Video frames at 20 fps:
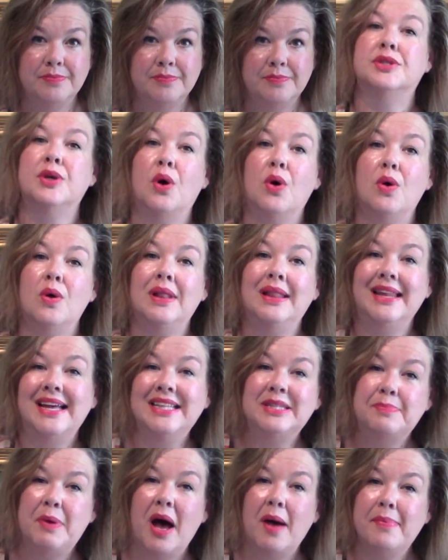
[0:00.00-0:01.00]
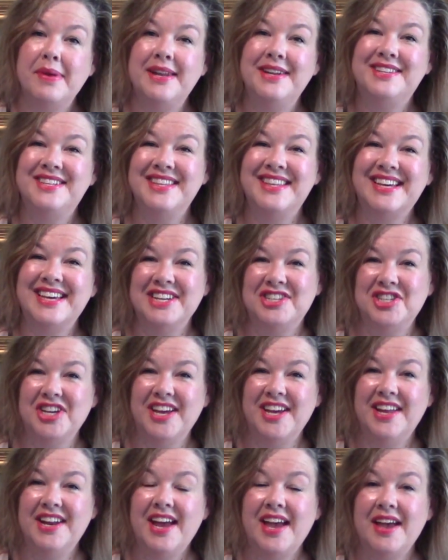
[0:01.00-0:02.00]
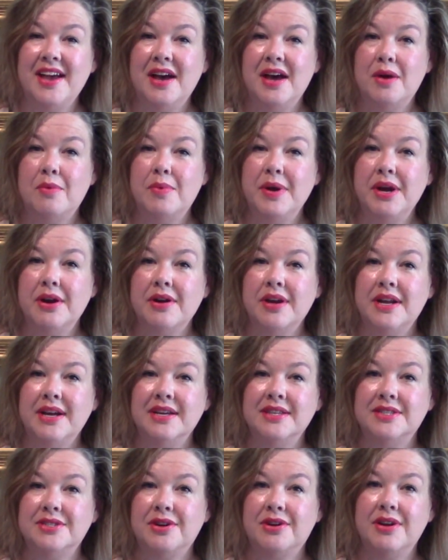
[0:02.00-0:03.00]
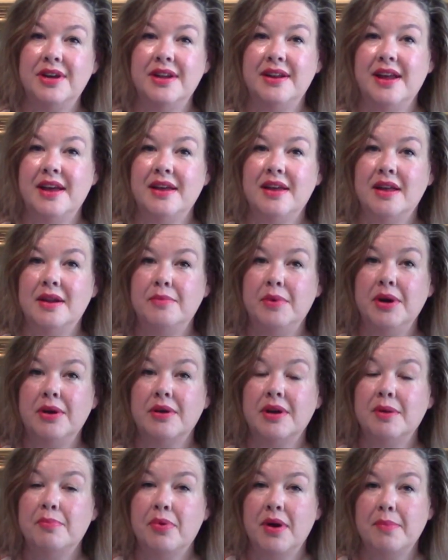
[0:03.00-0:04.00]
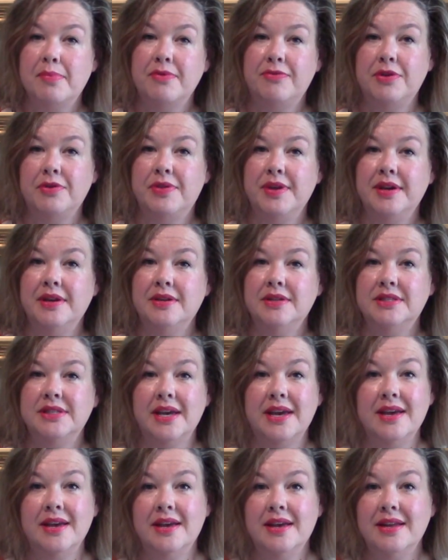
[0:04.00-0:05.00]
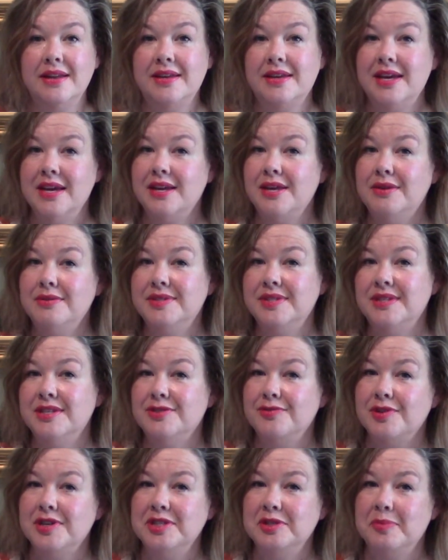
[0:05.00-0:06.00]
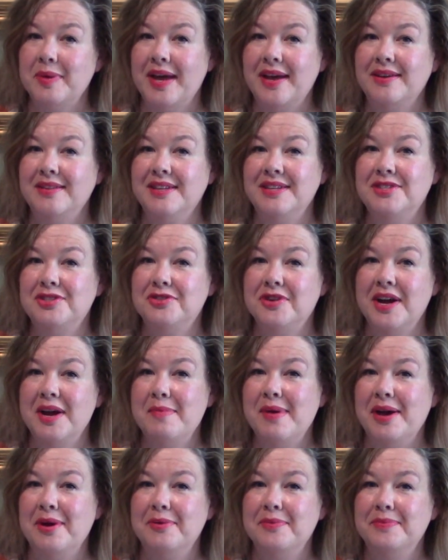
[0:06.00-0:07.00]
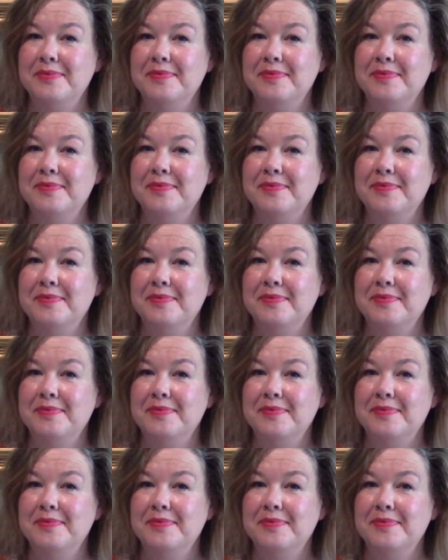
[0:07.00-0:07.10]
So let's pop into the kitchen, and we are going to get started, and we are going to prep a few things and get using this freezer bag. Let's try them out.